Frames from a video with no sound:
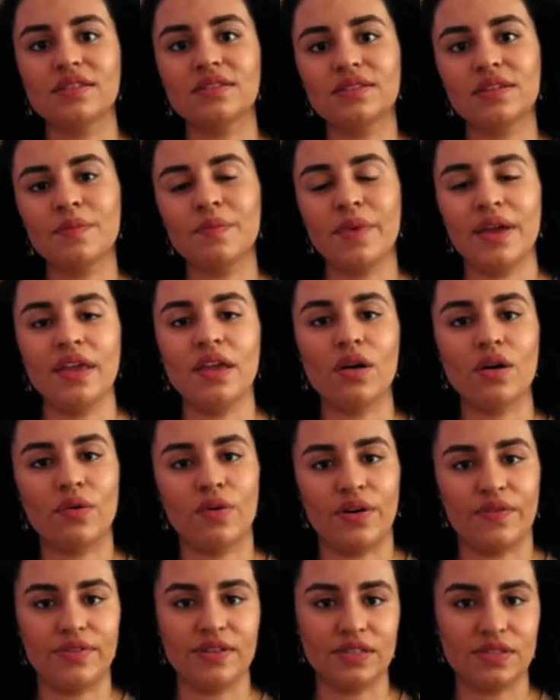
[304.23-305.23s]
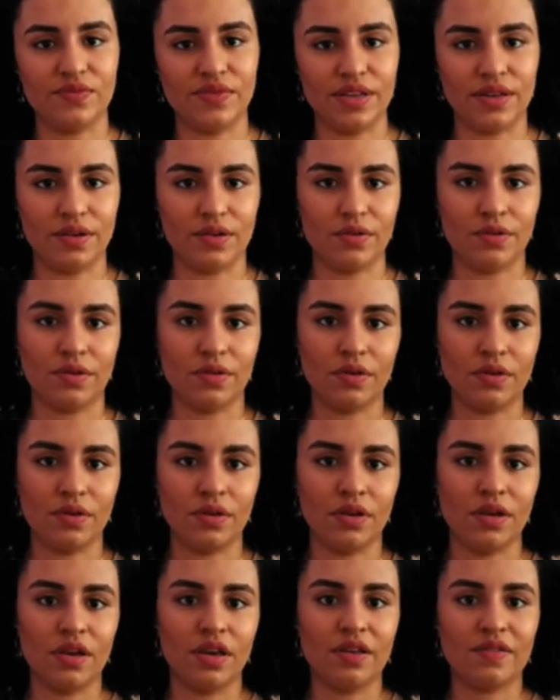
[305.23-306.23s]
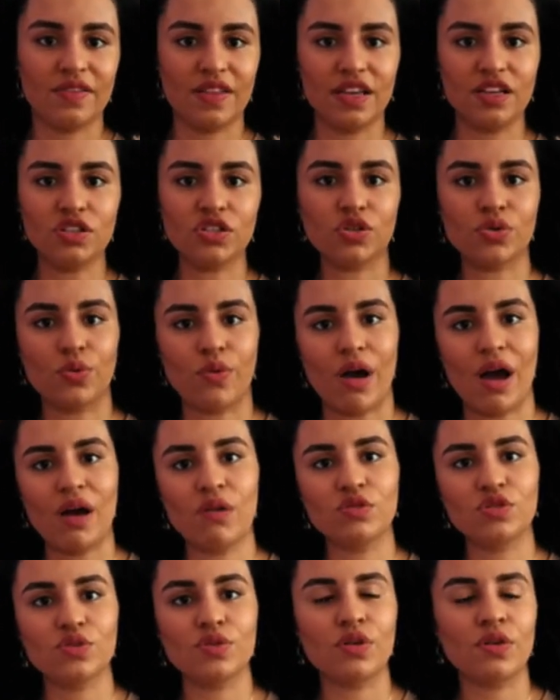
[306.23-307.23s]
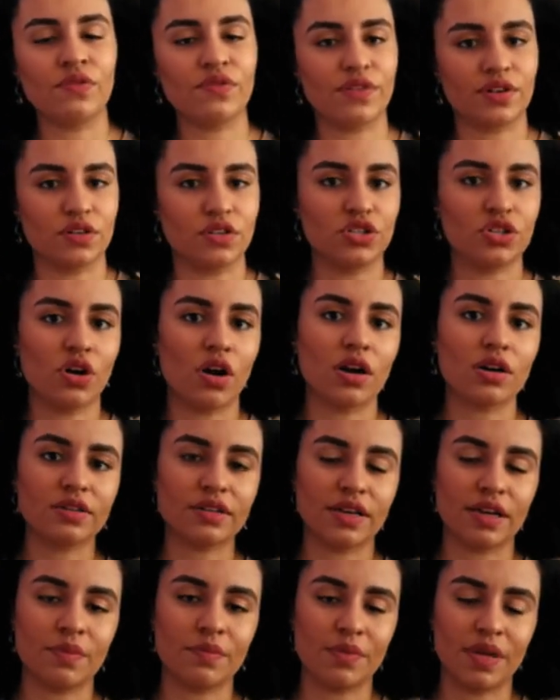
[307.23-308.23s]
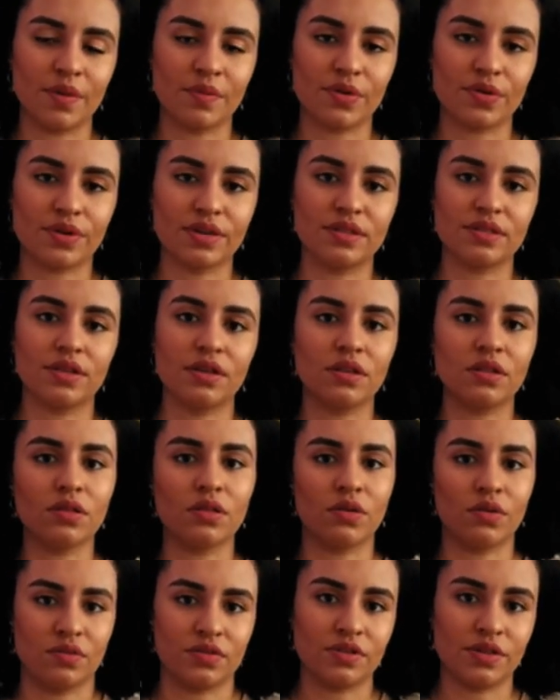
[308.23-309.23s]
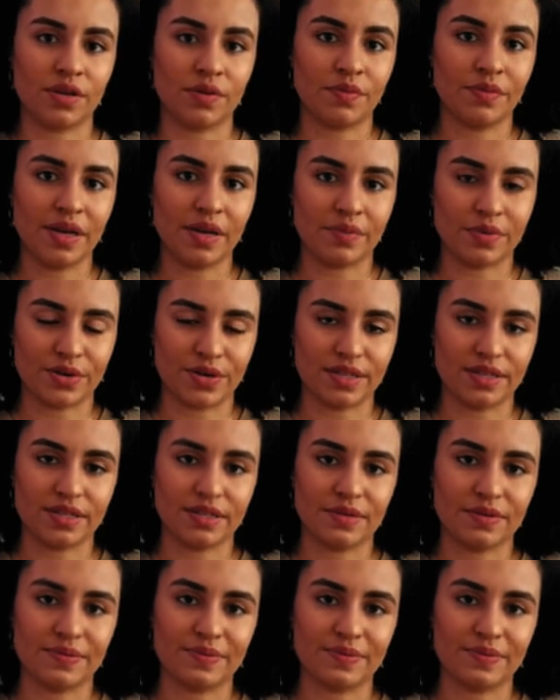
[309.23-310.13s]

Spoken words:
the main goal of this video. Teach you how to convert short-term memories in long-term memories.